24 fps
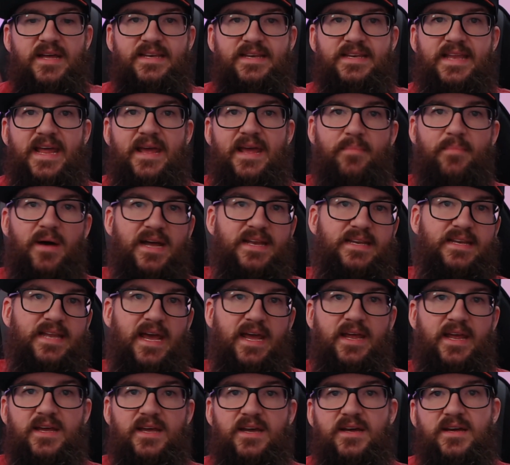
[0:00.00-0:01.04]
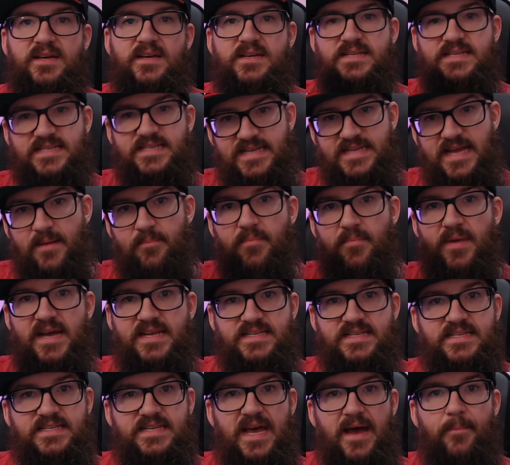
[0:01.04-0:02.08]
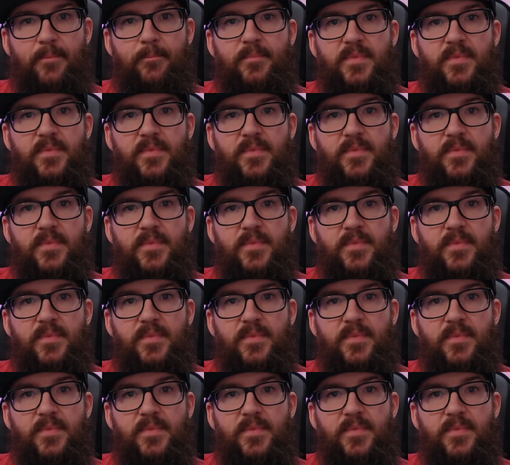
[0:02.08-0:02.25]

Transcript: day by day, step by step,